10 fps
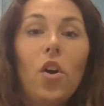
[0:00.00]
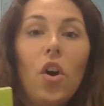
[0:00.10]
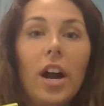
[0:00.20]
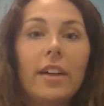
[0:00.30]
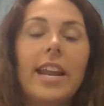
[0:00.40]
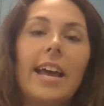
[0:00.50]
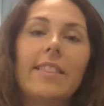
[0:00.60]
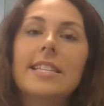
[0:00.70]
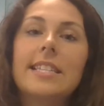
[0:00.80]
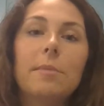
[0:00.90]
card that
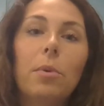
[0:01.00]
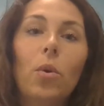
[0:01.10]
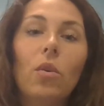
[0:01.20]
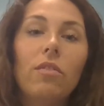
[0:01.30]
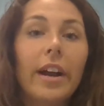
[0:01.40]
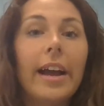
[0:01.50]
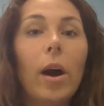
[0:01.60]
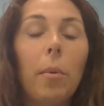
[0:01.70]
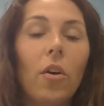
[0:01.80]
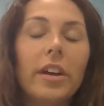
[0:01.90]
had the symbol for
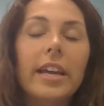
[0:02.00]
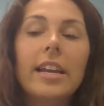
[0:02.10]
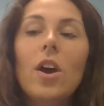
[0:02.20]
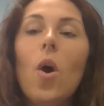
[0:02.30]
help on it.